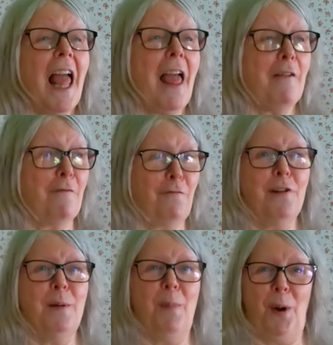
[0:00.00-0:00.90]

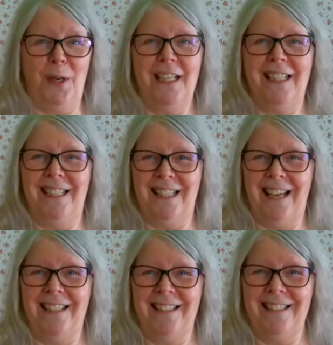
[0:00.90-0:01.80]
everybody
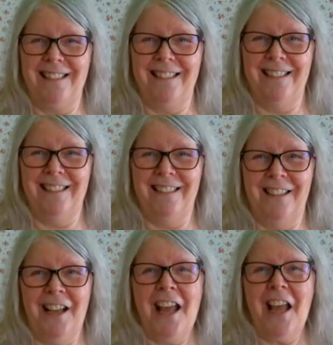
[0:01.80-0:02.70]
said,
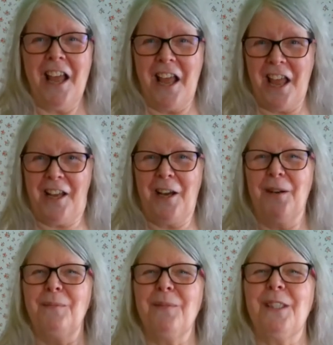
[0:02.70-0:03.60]
Here
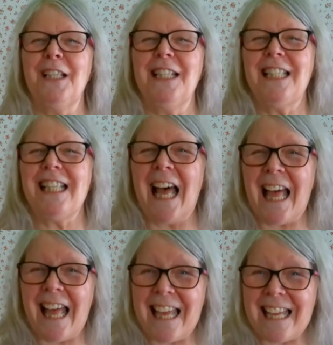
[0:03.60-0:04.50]
comes the
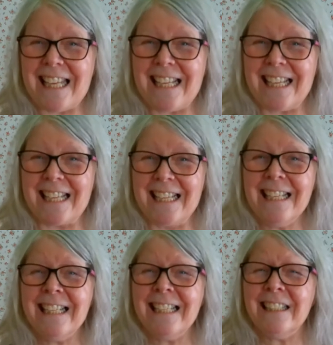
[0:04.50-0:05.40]
tailor.
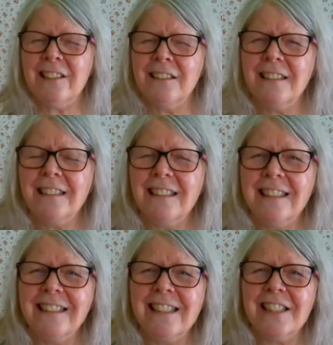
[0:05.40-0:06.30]

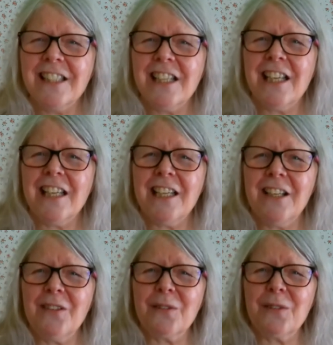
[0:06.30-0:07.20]
Doesn't he
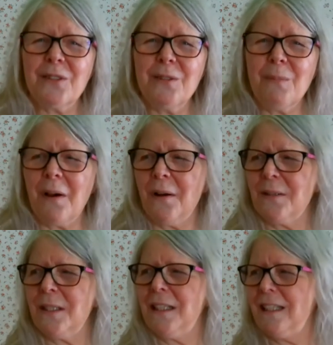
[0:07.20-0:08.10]
look
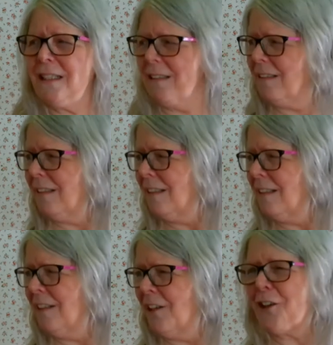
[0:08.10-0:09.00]
smart in his
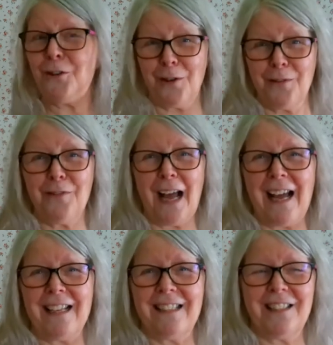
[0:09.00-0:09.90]

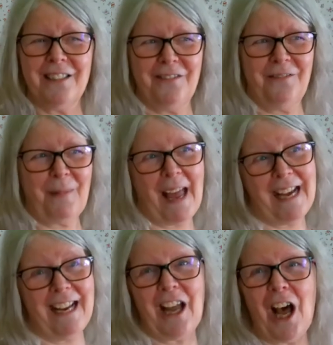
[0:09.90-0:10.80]
cravat of
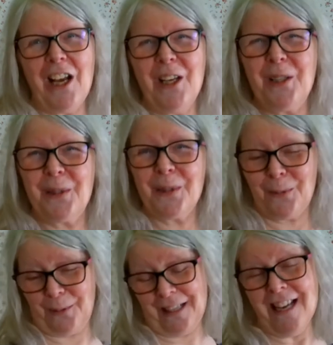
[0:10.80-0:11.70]
many colours?
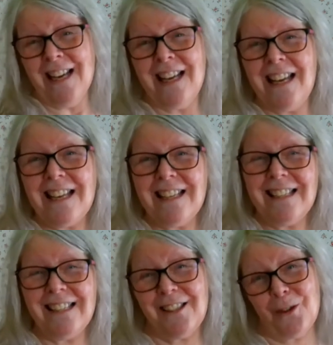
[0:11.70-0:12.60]

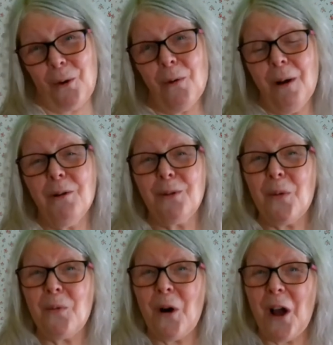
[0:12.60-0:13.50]
He's almost
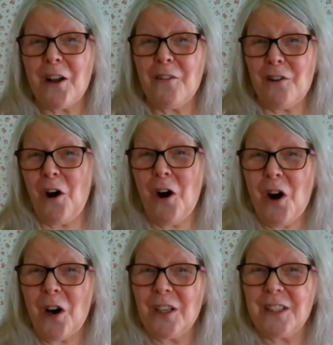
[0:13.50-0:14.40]
a work of
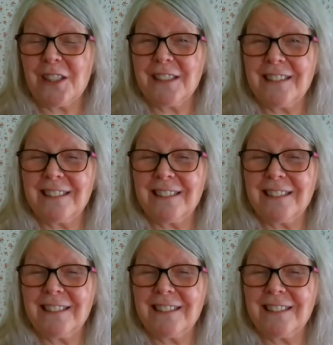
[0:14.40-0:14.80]
art